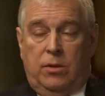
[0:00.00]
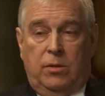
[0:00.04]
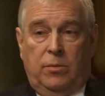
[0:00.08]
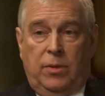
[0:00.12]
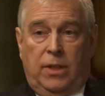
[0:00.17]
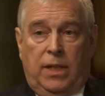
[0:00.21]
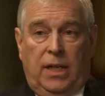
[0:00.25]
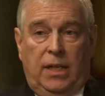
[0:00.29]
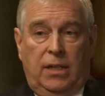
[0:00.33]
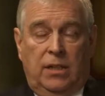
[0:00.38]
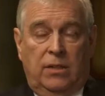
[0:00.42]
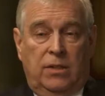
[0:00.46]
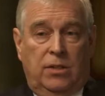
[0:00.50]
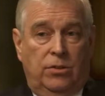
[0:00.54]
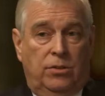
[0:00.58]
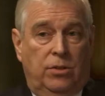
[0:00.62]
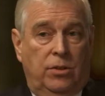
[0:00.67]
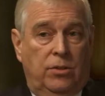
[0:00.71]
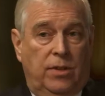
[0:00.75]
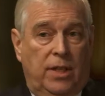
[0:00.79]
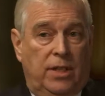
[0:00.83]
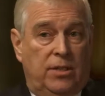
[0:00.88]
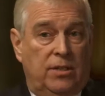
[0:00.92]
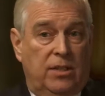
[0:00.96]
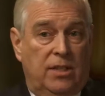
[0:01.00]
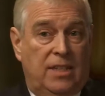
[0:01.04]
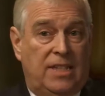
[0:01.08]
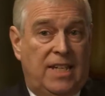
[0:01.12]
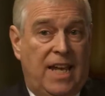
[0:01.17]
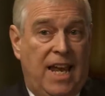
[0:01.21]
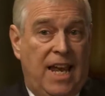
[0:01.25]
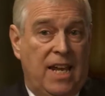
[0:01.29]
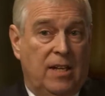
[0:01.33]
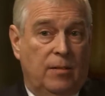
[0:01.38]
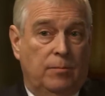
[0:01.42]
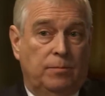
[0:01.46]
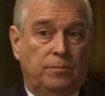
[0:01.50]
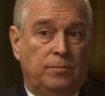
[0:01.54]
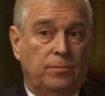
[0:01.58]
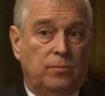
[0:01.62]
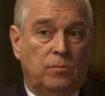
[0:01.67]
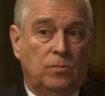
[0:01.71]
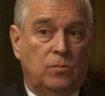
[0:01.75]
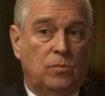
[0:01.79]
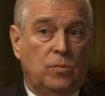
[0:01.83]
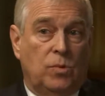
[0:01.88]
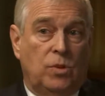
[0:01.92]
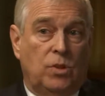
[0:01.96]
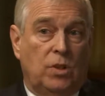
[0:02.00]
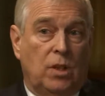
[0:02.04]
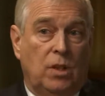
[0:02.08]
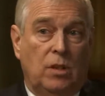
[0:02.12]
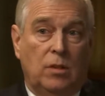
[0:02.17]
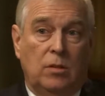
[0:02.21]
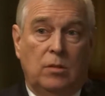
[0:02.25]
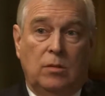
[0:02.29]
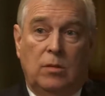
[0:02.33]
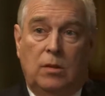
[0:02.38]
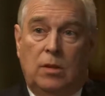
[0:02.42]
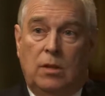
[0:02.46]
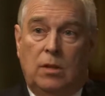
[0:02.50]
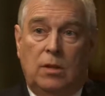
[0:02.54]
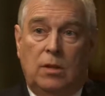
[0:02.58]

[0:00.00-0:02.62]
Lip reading: with him again until 2010. So